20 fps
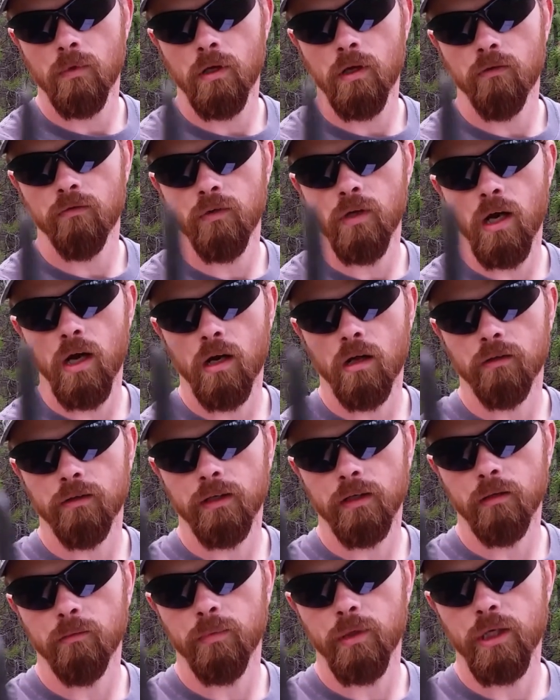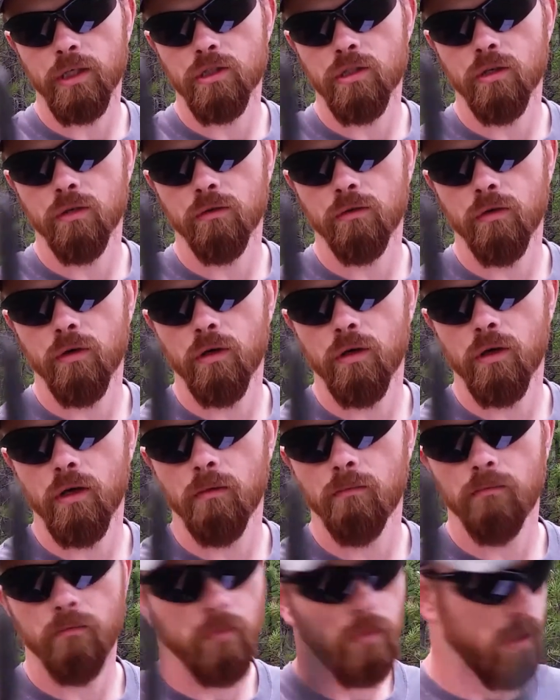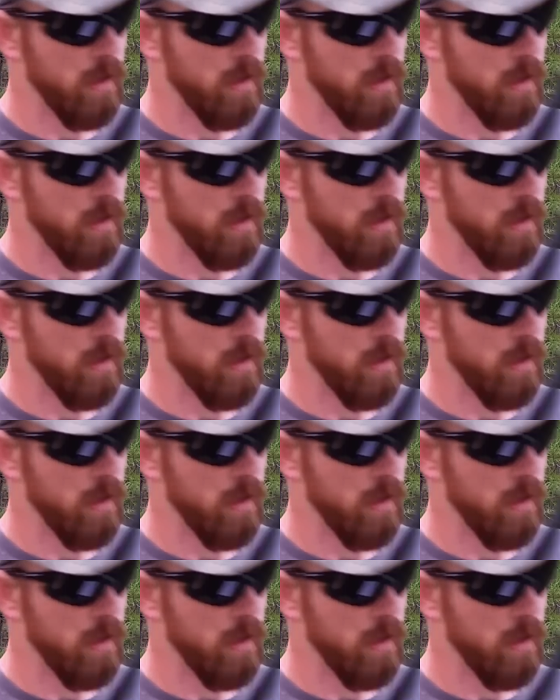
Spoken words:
If not, I'll take a picture and throw it up.